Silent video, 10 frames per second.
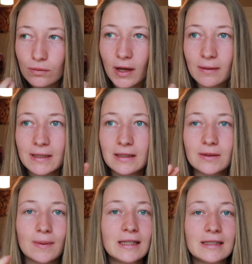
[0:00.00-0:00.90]
maybe
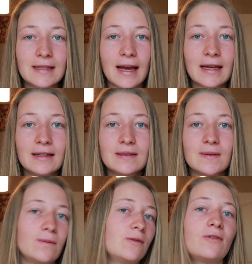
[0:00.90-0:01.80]
20
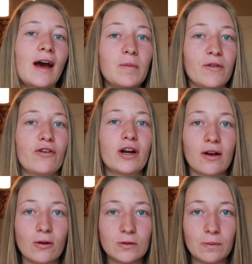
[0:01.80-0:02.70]
seconds right before I
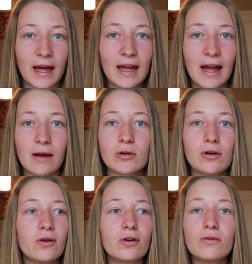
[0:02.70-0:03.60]
go to bed I would
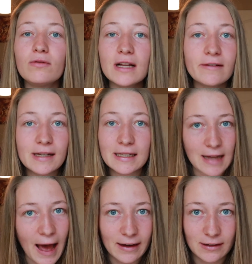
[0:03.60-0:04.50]
look really really
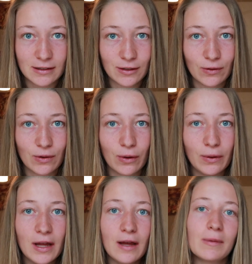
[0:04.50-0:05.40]
tired you
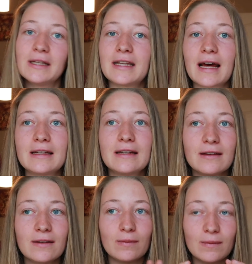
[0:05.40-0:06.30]
know but that
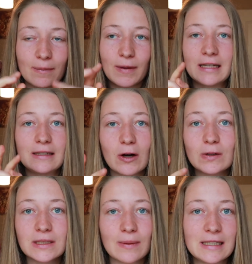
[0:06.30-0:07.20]
but
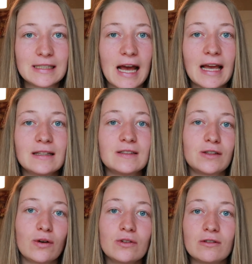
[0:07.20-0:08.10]
those 20 seconds
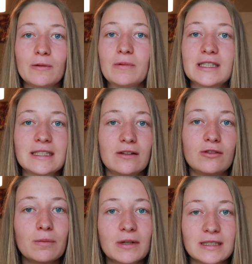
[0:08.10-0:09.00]
don't repre
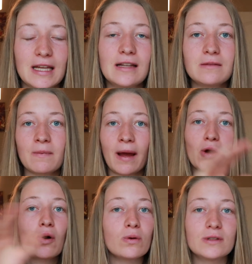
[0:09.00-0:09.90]
represent my
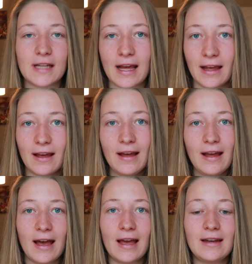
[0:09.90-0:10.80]
whole day
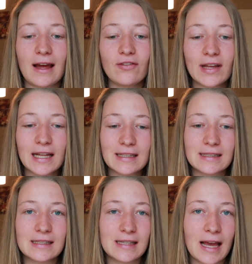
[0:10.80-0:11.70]
and I think
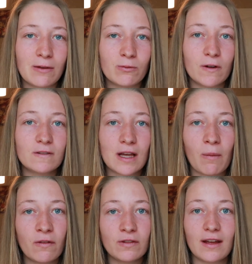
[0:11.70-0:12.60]
that's the same with
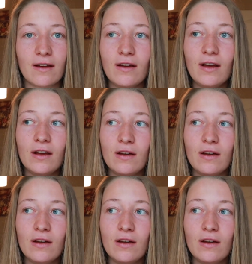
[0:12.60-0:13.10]
some of the